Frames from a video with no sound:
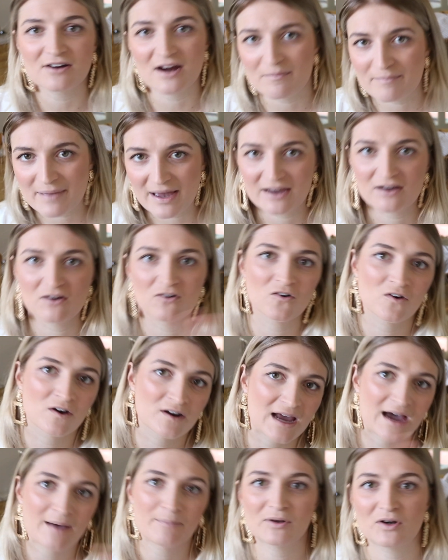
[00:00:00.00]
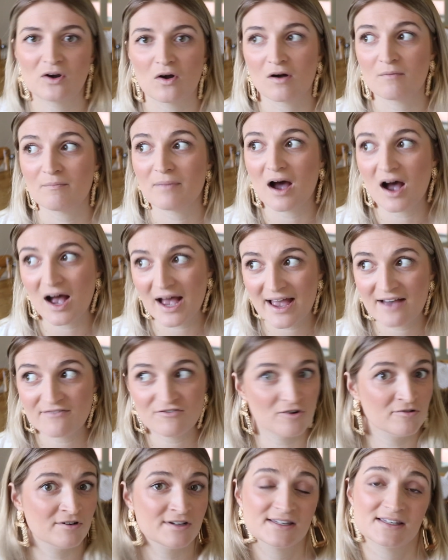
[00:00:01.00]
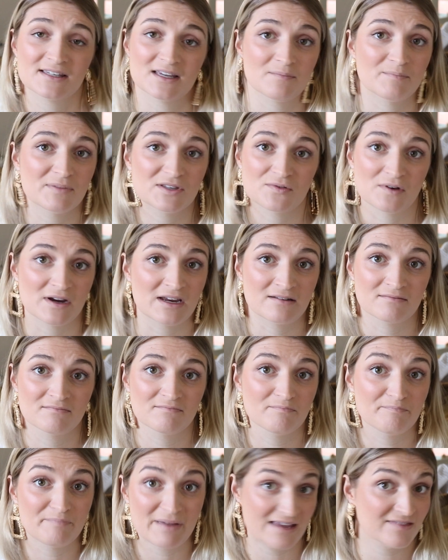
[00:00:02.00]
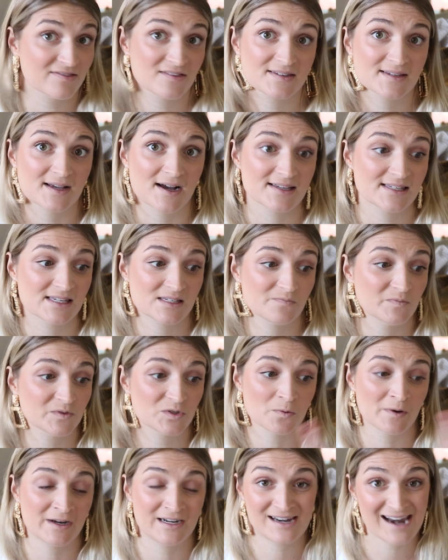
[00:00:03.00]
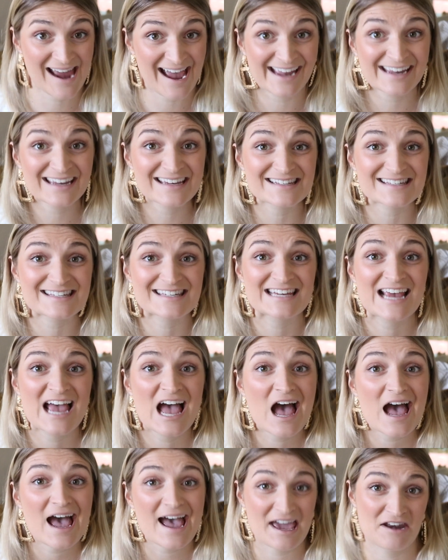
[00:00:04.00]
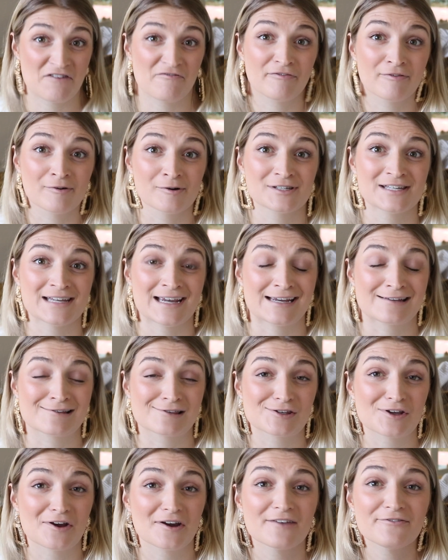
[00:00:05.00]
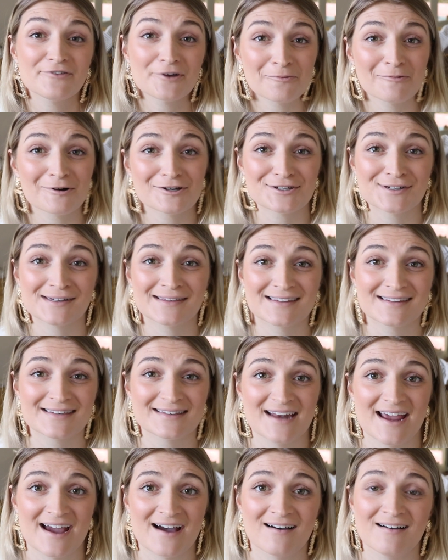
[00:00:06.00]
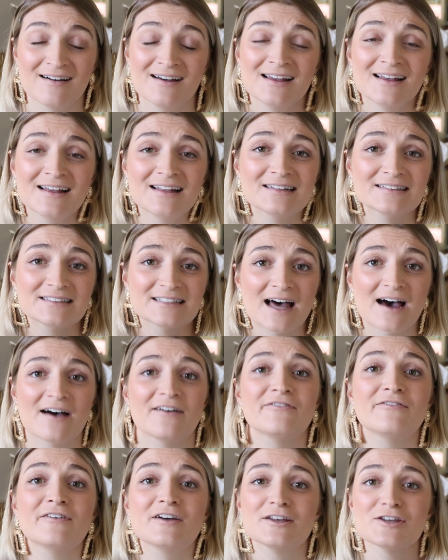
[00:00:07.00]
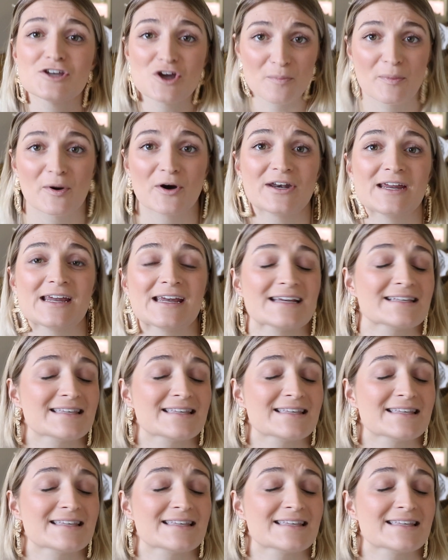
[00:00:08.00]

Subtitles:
crept back on, up and on, but I have honestly been the sizes between an 8 and a 14. So if you're watching this now, love your body.